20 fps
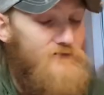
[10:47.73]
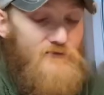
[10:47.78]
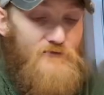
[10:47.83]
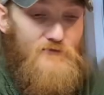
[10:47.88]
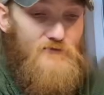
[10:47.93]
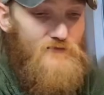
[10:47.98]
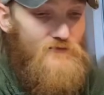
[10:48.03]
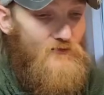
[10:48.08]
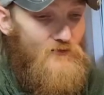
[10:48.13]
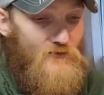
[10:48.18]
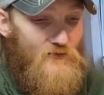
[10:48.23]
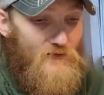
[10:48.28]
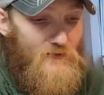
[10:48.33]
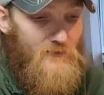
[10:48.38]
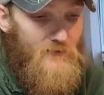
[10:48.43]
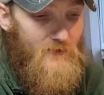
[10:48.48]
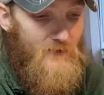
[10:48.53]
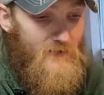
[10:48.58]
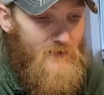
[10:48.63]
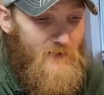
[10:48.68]
she was little.
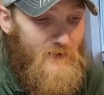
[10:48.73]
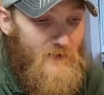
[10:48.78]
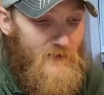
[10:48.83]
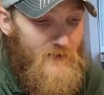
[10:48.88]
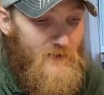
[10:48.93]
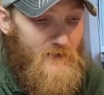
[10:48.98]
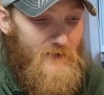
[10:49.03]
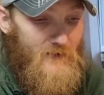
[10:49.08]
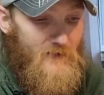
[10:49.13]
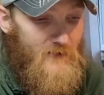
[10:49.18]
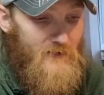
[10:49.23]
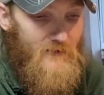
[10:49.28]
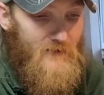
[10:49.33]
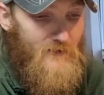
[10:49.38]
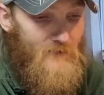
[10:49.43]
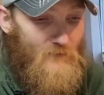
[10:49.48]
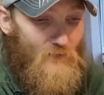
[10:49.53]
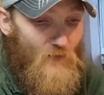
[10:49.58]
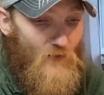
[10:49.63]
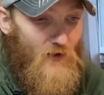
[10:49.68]
He
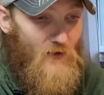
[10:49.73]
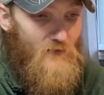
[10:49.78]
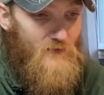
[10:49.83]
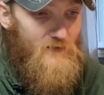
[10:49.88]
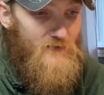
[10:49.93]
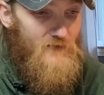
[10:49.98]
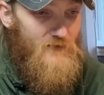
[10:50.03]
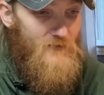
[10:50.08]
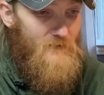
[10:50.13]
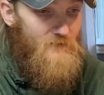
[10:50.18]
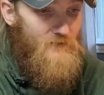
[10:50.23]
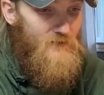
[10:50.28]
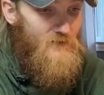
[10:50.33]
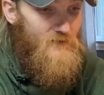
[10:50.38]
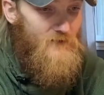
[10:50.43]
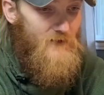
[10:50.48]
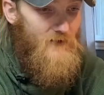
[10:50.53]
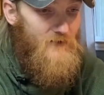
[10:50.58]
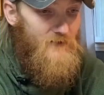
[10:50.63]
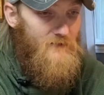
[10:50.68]
come walking up through
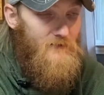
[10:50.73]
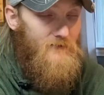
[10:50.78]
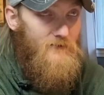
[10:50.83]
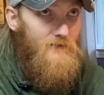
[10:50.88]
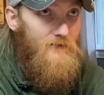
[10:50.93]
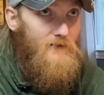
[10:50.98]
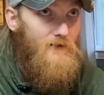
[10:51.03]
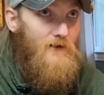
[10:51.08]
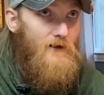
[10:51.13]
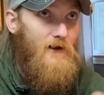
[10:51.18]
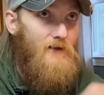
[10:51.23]
there. I